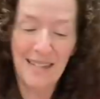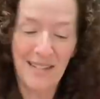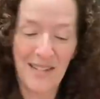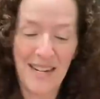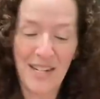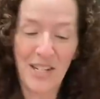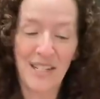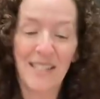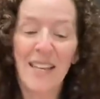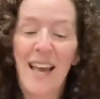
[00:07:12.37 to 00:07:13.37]

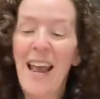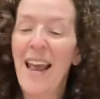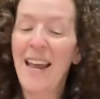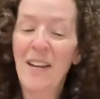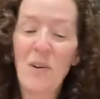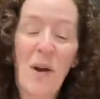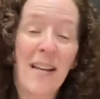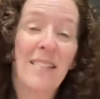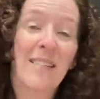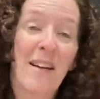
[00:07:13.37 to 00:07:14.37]
donations. And you
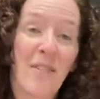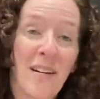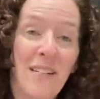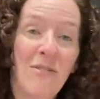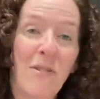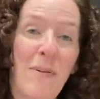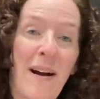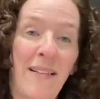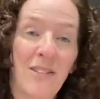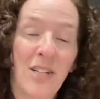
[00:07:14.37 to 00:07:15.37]
guys never need to
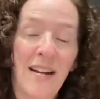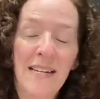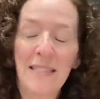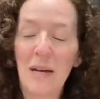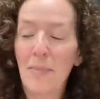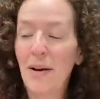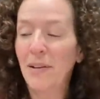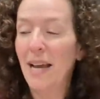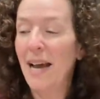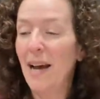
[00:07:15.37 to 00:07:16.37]
apologize about
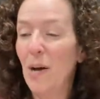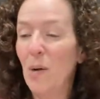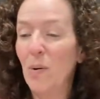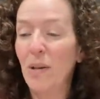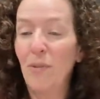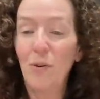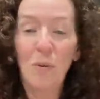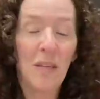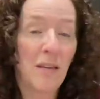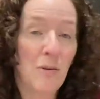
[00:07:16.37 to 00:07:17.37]
how, if you
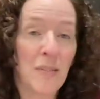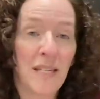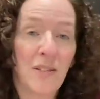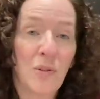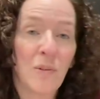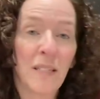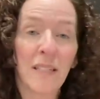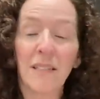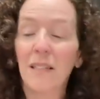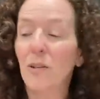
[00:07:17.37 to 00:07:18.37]
think you sent too
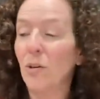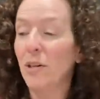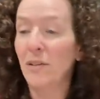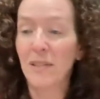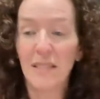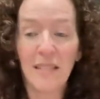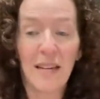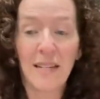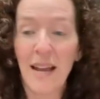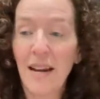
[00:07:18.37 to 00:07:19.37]
little or you didn't
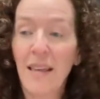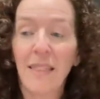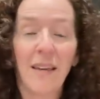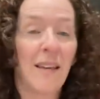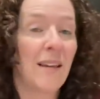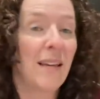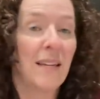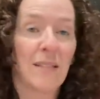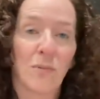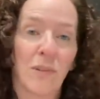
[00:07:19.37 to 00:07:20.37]
send anything,
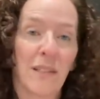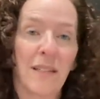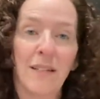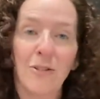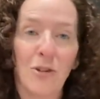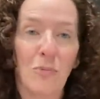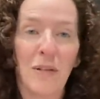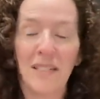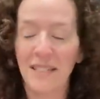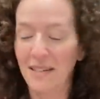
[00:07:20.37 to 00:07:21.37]
it's really no
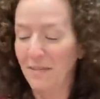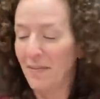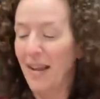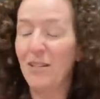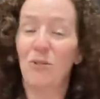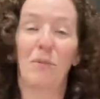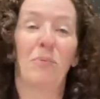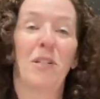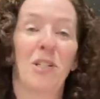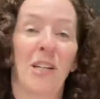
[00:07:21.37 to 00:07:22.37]
big deal. I do
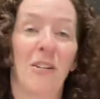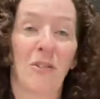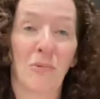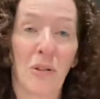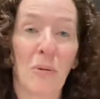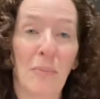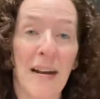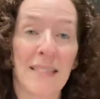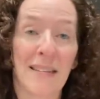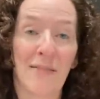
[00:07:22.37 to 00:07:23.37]
appreciate your
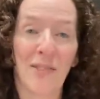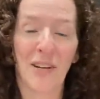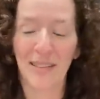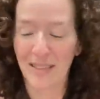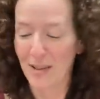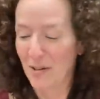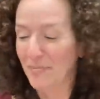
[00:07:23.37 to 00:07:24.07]
positive thoughts though.